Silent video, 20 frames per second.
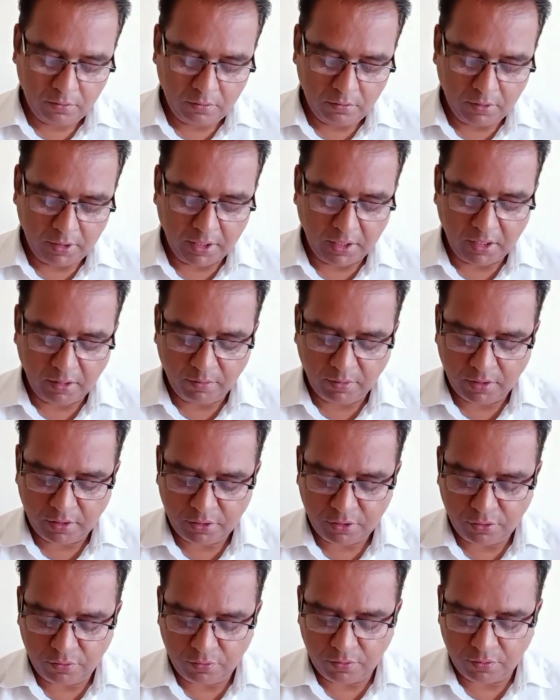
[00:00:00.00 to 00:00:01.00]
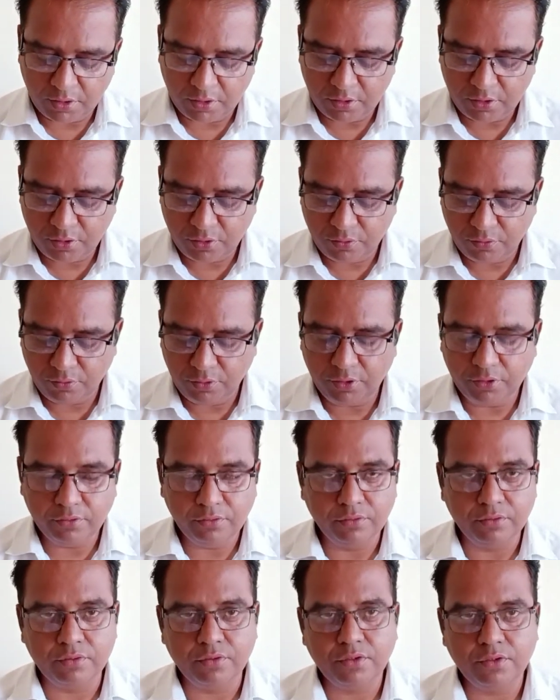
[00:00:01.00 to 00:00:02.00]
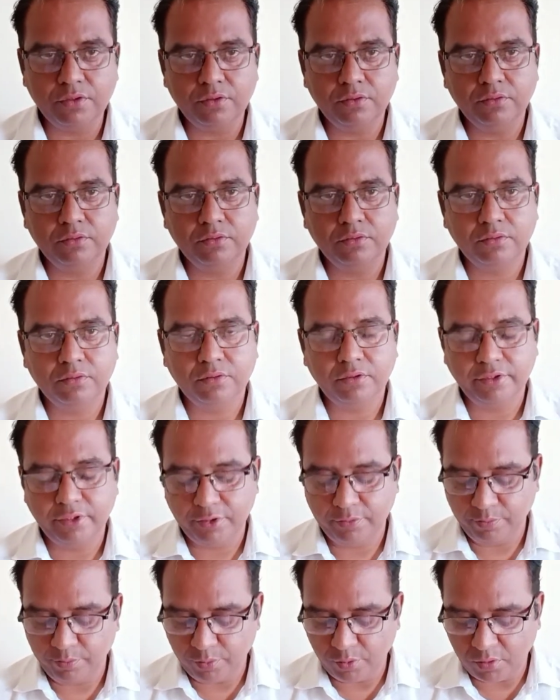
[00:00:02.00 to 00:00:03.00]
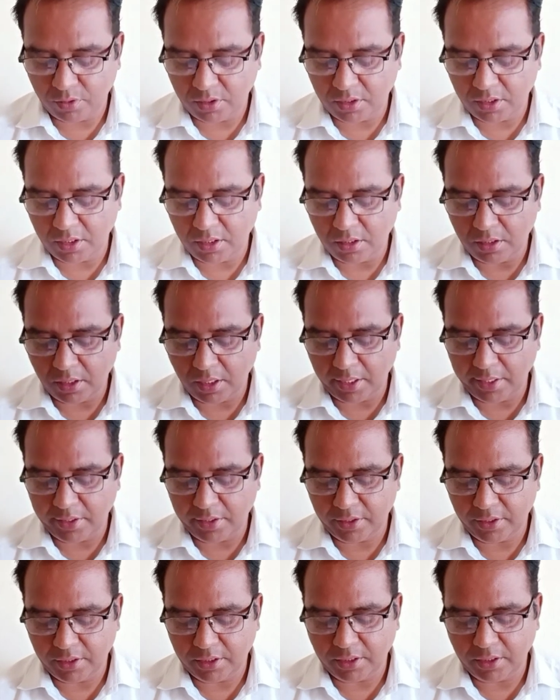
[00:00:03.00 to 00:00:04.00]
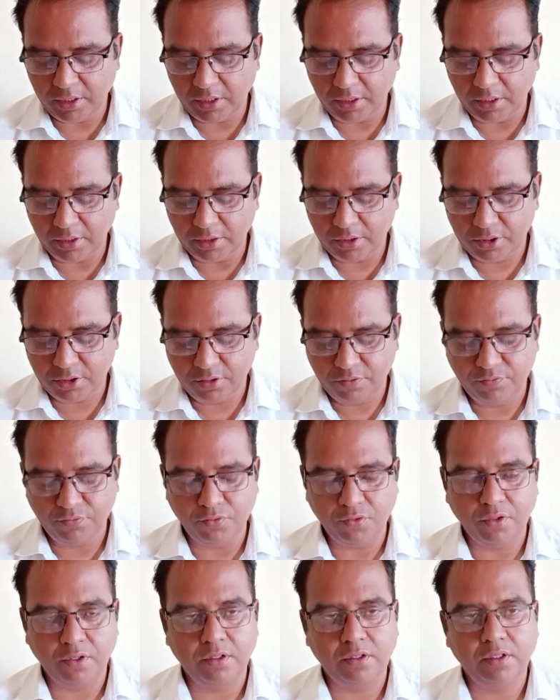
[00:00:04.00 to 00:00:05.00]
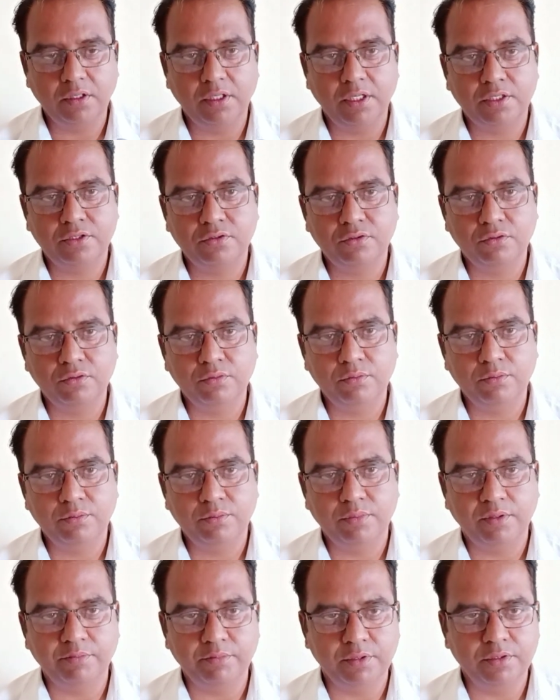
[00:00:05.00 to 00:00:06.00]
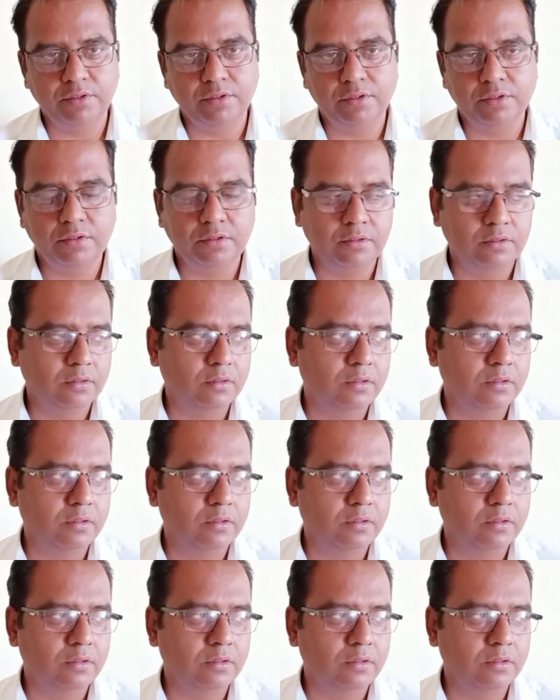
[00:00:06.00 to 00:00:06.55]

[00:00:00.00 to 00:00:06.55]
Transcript: Enable students to use spoken and written English for classroom purposes.